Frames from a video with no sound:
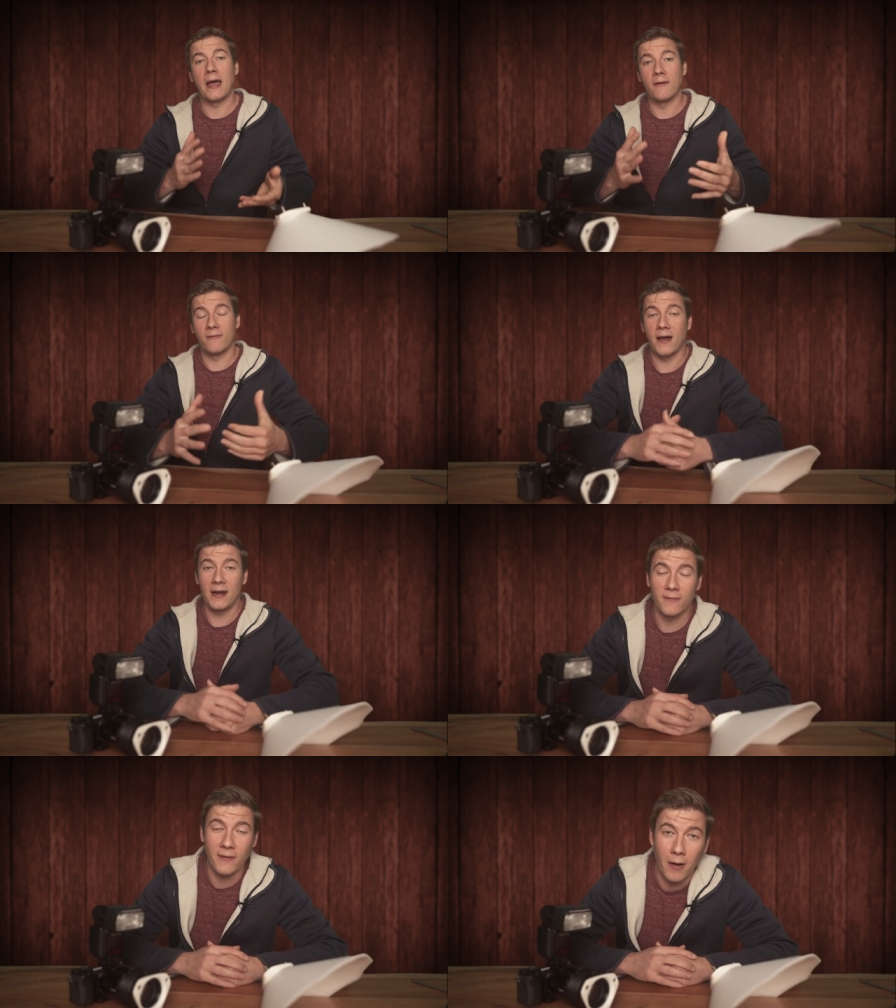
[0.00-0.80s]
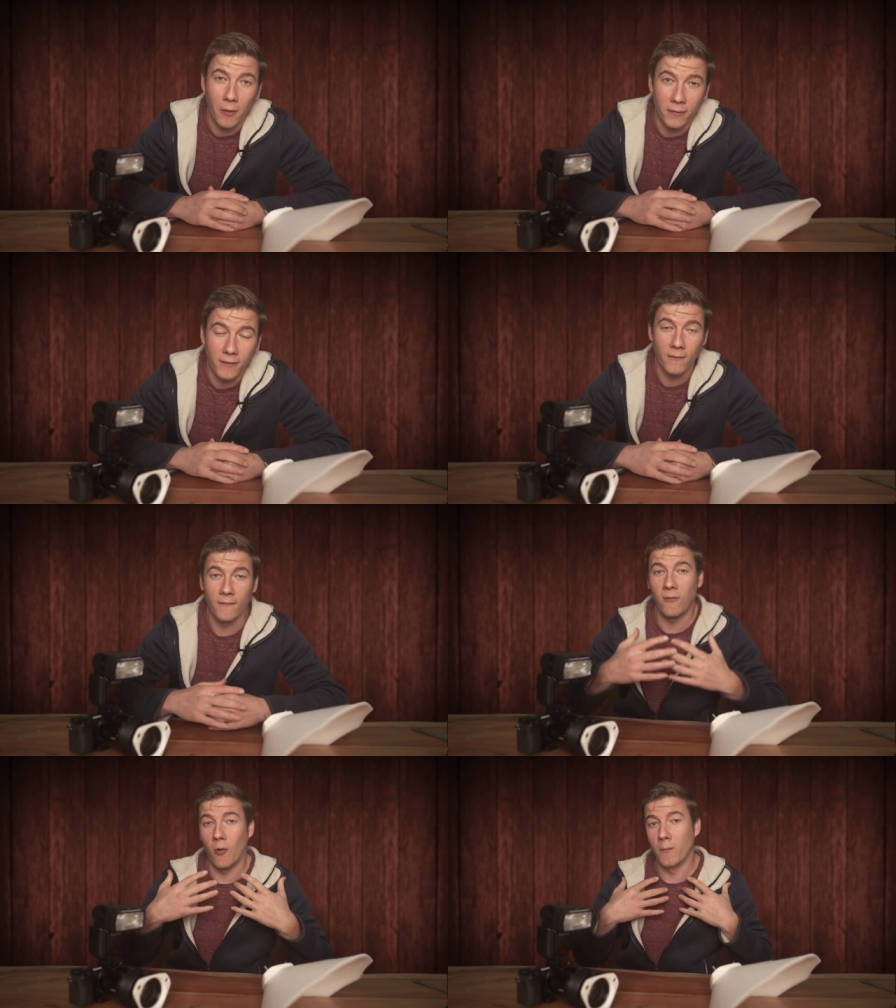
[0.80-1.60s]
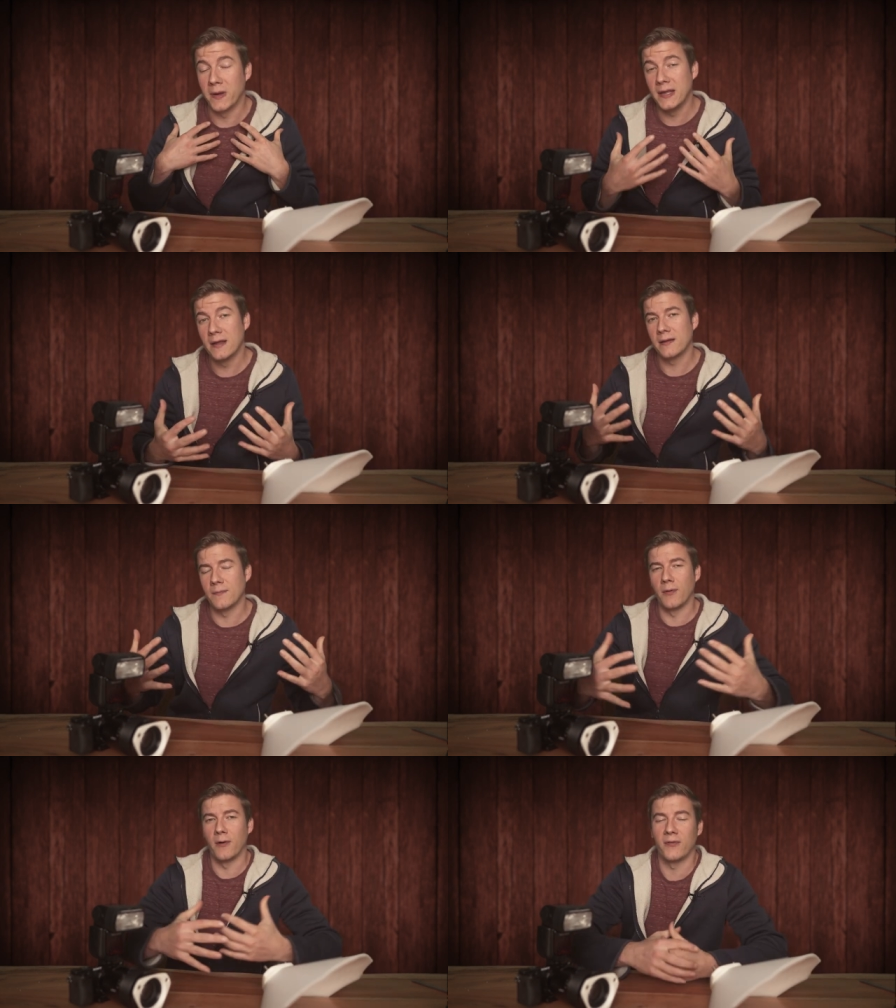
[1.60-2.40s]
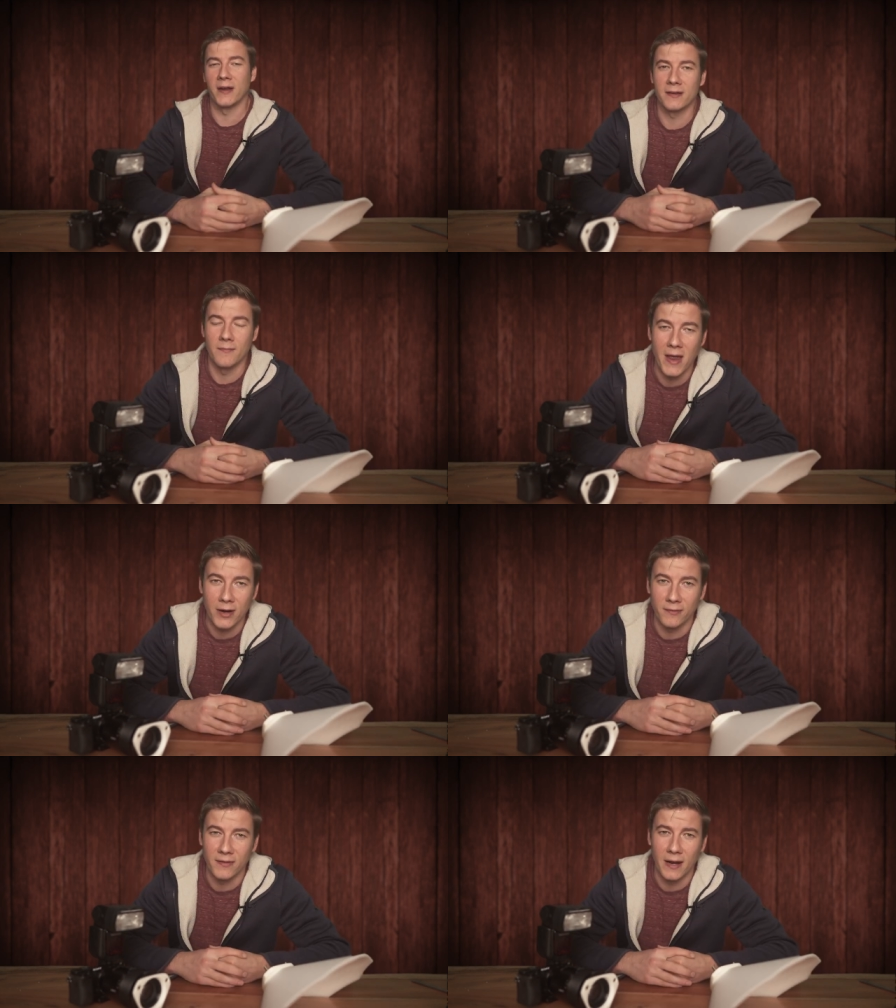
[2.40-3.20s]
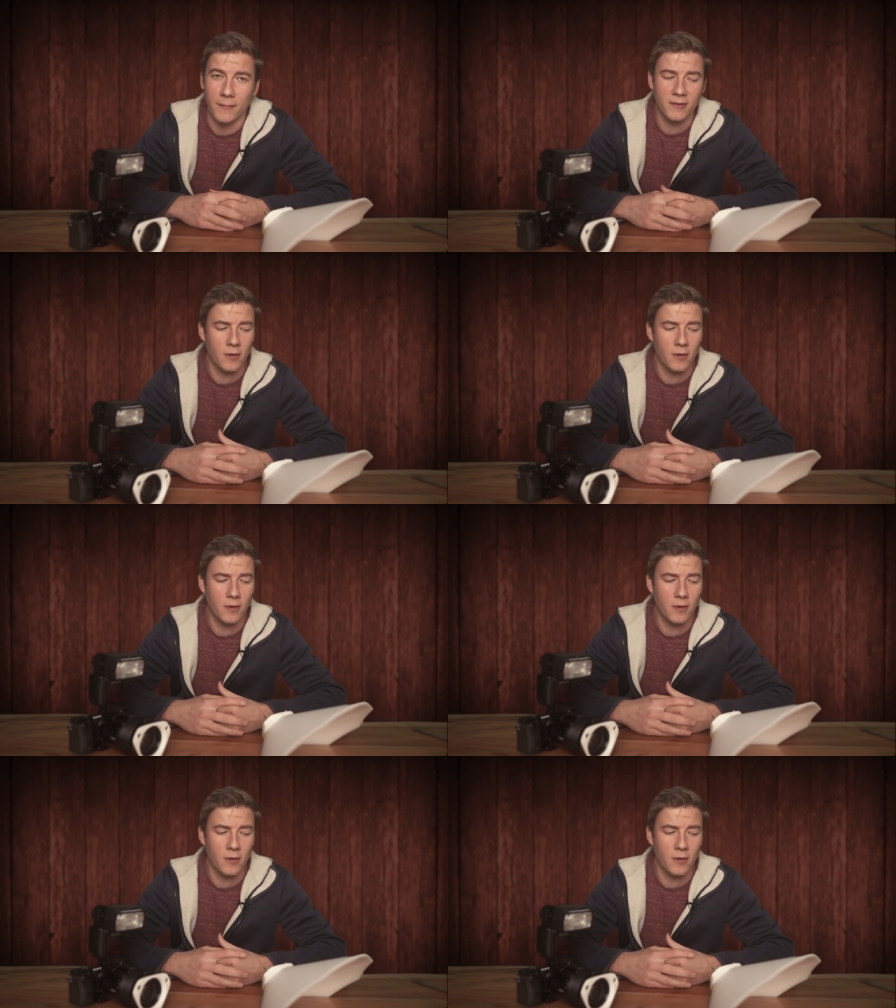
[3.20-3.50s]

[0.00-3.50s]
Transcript: I have finally found for me the perfect macro setup.